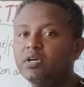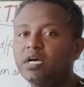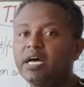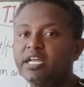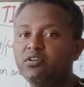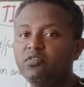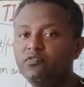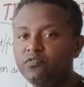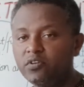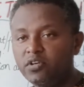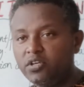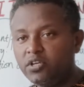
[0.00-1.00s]
kind of
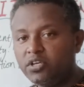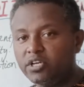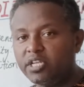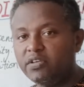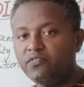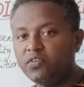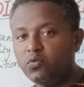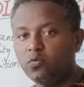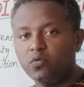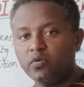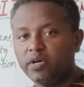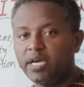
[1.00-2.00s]

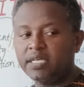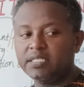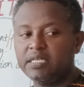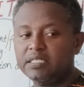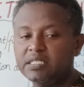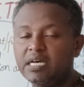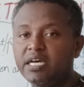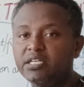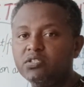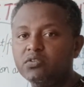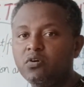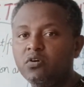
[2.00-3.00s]
review
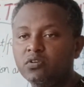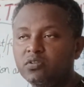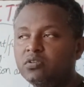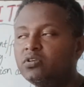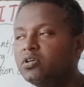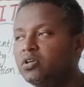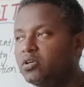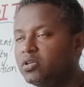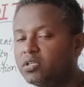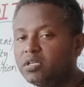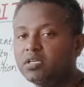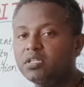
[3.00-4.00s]
exercise on
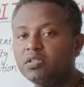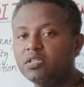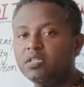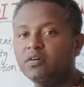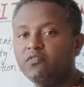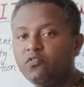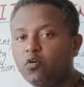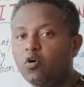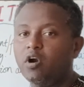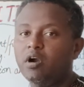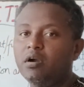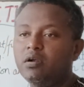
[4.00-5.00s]

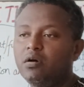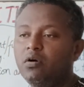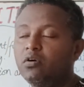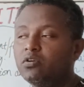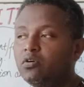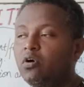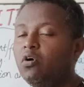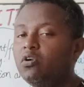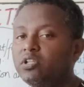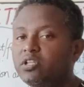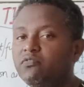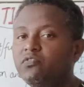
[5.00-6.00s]
all
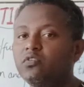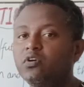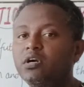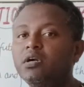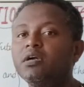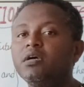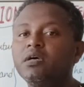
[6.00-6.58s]
the four